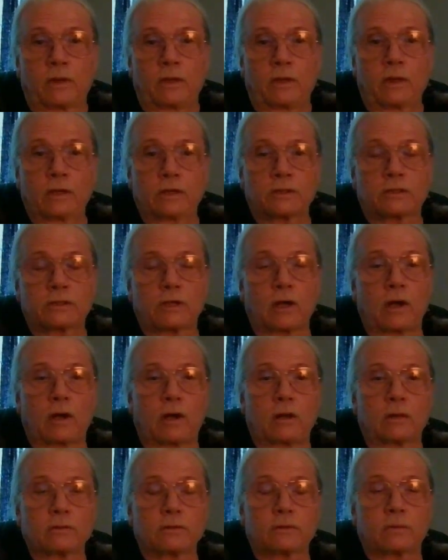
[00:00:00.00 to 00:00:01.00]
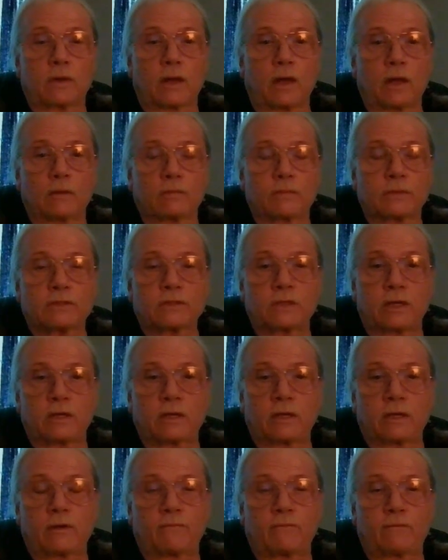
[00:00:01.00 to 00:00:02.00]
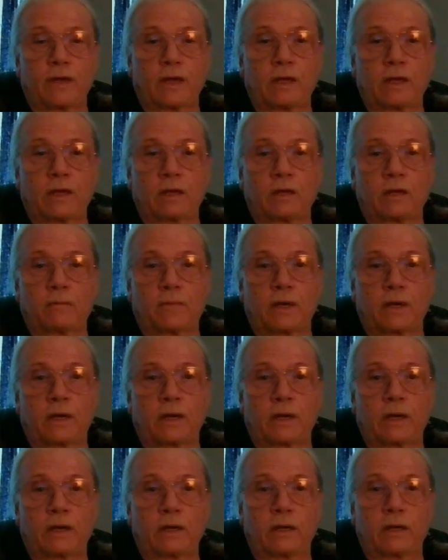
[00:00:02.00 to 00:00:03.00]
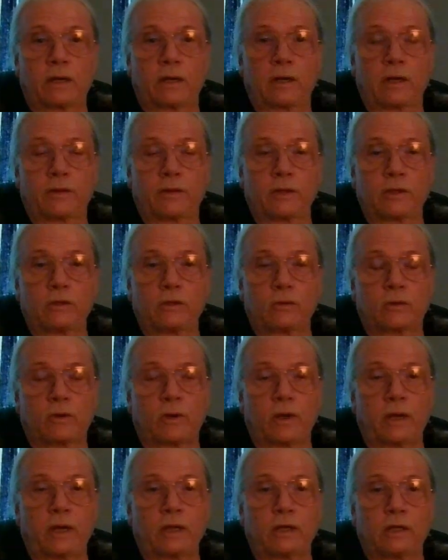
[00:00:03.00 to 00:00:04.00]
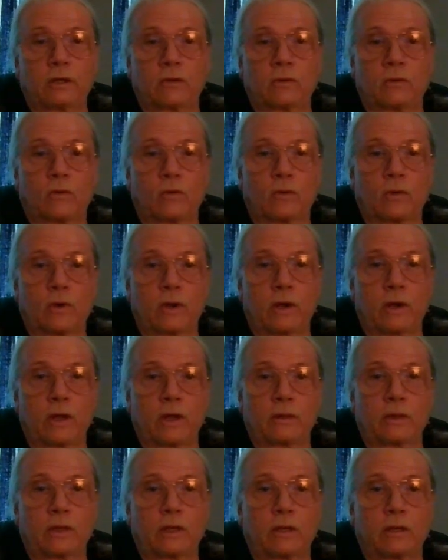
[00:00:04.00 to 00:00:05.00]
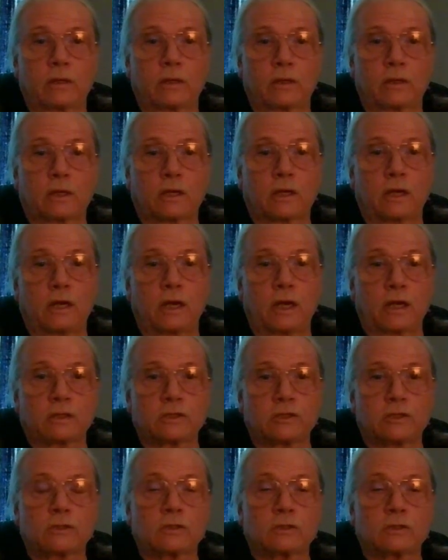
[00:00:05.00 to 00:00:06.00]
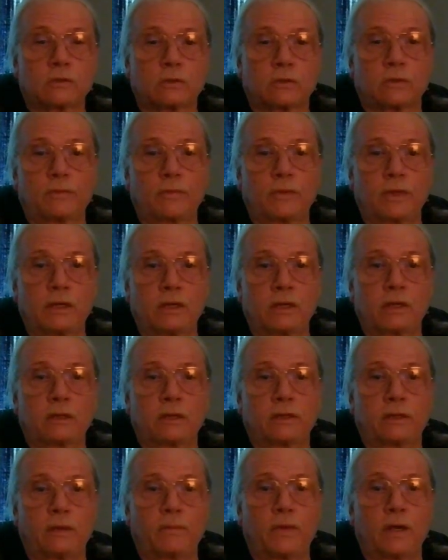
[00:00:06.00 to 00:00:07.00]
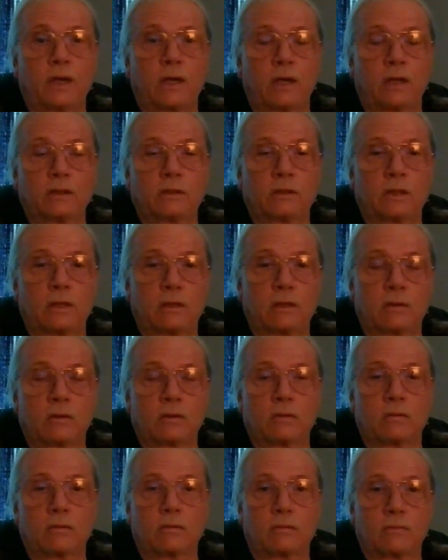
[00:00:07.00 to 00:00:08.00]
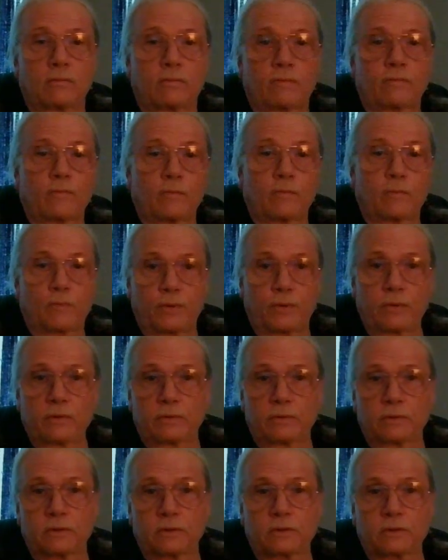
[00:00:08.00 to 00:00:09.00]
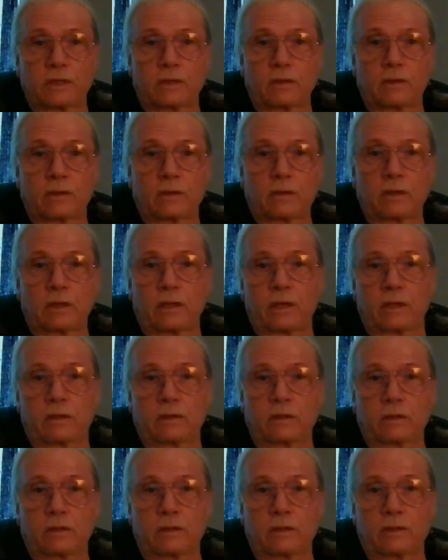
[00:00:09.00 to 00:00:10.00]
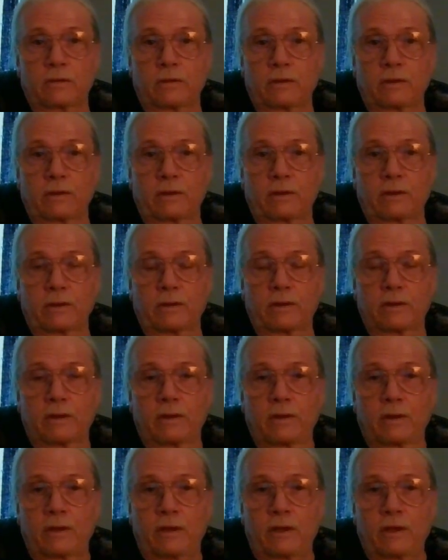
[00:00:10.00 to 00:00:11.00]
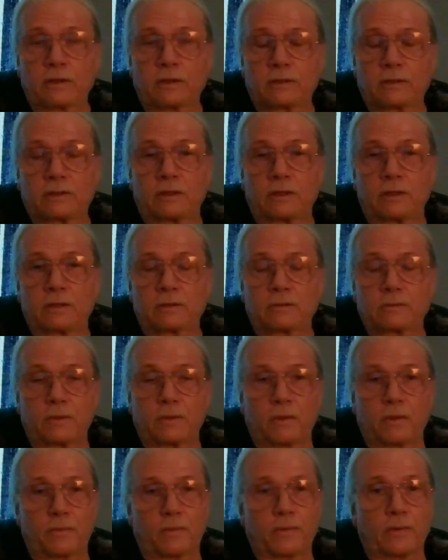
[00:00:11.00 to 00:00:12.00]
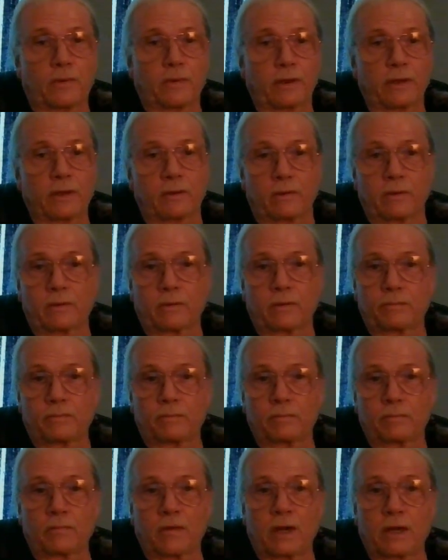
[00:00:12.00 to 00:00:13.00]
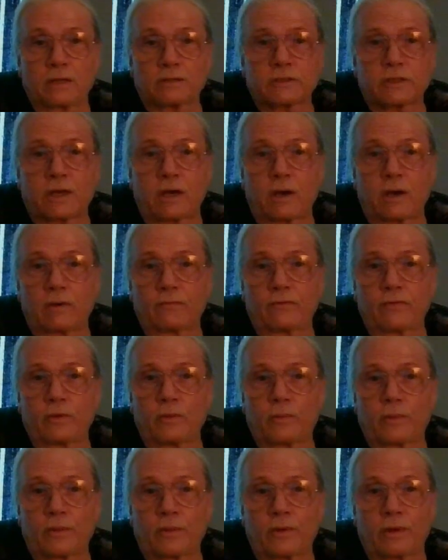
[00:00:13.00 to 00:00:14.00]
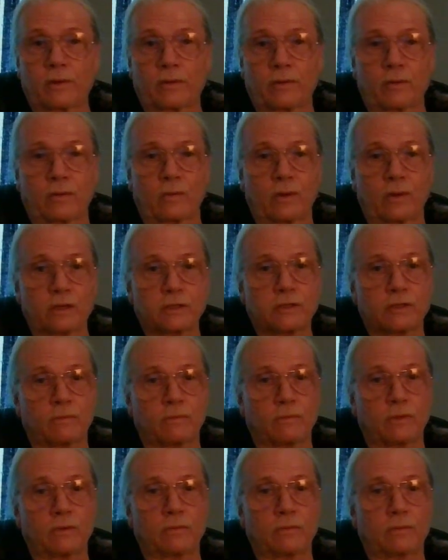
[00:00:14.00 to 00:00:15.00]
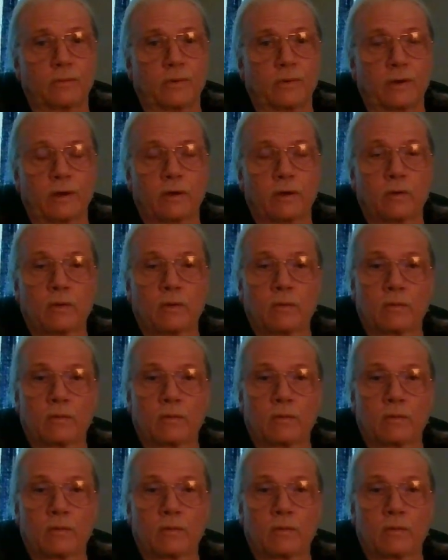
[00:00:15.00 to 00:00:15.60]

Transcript: is all all of a sudden invaded by uh, the Ukrainian horde, and then the connections are immediately made that from Putin's end end of the uh, his his viewpoint or the Moscow viewpoint or the Russian viewpoint